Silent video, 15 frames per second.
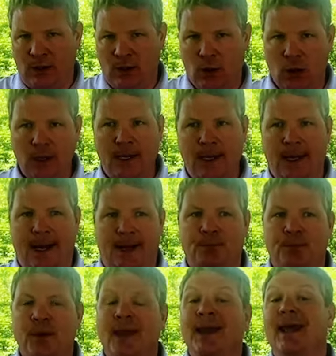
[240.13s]
looking at?
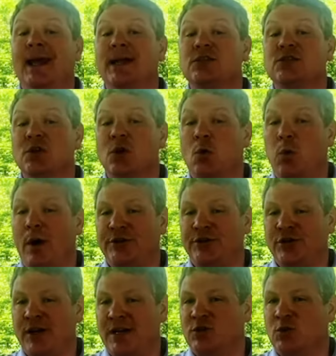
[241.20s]
It's the
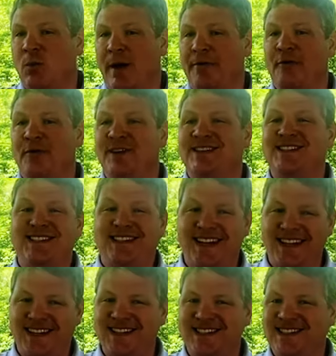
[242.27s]
question as to whether the
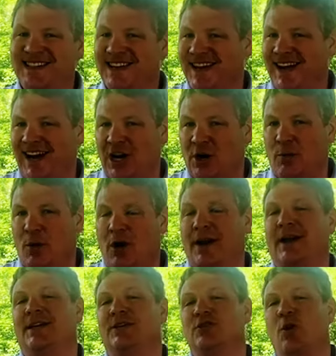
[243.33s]
sickness in the condo
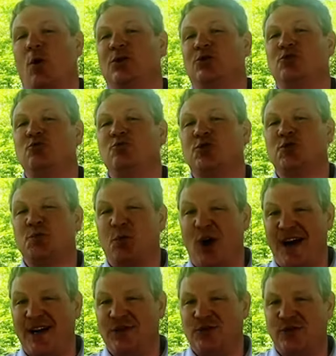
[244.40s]
market is going to
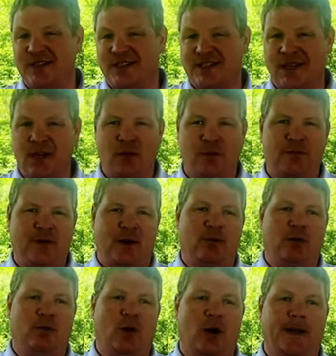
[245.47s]
spread to the single
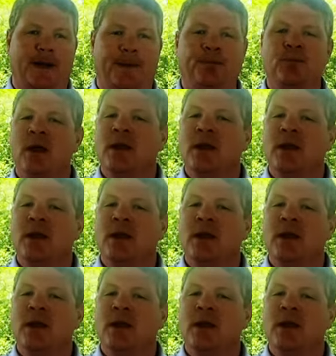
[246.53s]
family market.